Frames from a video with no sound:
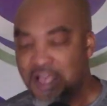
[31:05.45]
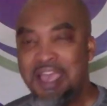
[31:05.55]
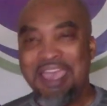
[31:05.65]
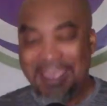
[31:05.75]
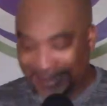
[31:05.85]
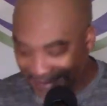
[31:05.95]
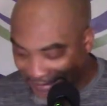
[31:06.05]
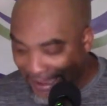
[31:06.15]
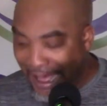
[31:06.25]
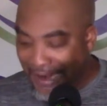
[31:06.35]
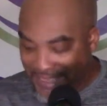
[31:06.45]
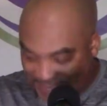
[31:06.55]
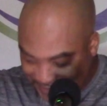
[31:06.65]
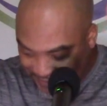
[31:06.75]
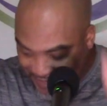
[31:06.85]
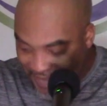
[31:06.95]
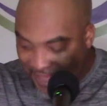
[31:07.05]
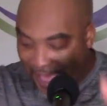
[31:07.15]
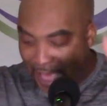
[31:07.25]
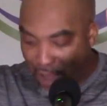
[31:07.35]
And God is
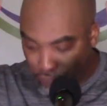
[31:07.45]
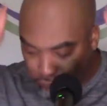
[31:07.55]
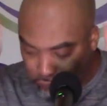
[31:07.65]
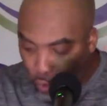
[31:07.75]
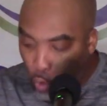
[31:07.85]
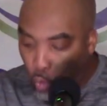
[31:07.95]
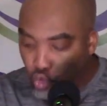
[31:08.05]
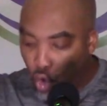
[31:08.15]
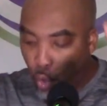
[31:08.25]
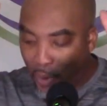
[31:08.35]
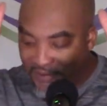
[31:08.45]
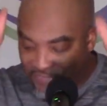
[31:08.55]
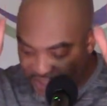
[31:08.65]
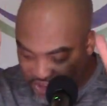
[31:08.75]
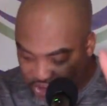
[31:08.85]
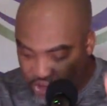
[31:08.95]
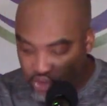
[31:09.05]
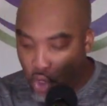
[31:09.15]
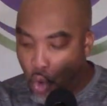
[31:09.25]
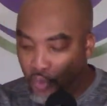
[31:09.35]
saying, I have rolled away the
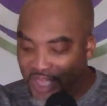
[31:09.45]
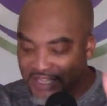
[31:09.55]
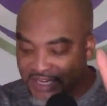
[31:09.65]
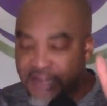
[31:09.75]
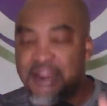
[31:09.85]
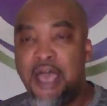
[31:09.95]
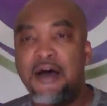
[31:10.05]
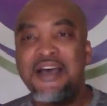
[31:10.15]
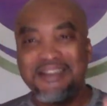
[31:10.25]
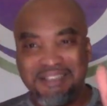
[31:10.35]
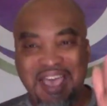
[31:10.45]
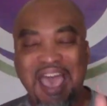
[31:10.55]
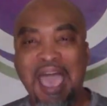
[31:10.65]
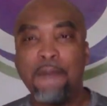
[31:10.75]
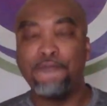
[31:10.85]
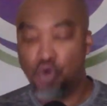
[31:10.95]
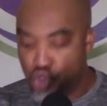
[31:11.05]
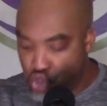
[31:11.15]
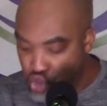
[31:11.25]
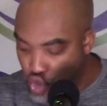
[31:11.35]
stone. It is now time for
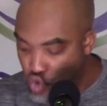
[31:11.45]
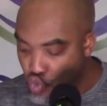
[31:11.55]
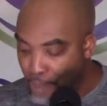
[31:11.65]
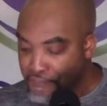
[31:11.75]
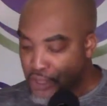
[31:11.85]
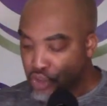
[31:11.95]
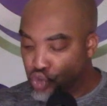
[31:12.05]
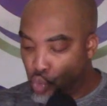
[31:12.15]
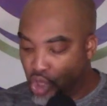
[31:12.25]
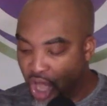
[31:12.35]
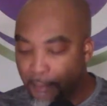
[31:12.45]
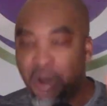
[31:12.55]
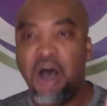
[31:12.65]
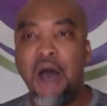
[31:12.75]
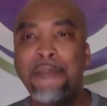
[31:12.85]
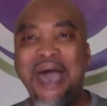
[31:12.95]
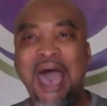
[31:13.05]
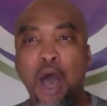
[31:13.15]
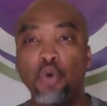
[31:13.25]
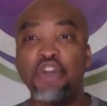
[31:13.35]
you to come up
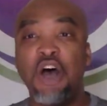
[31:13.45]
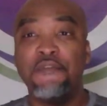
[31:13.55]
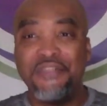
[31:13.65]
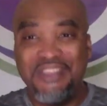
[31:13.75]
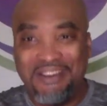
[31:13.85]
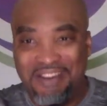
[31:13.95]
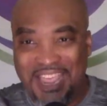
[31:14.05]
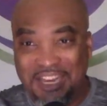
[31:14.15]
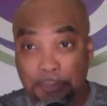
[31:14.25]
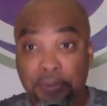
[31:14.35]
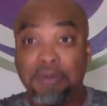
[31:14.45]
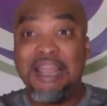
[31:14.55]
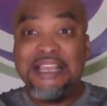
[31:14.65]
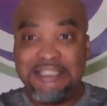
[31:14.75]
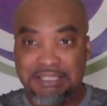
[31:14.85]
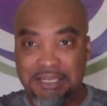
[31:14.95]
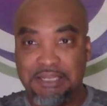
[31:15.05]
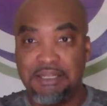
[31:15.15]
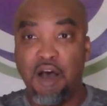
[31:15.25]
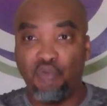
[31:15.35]
out of the dead
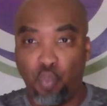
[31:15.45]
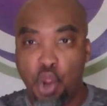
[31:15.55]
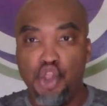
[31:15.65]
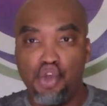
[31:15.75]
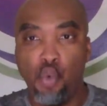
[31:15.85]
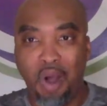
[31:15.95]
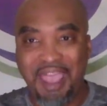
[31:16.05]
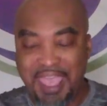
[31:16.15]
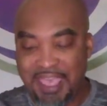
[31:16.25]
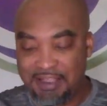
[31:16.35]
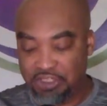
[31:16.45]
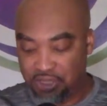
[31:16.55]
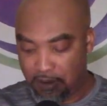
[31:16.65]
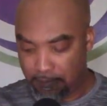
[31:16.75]
places of where you are at.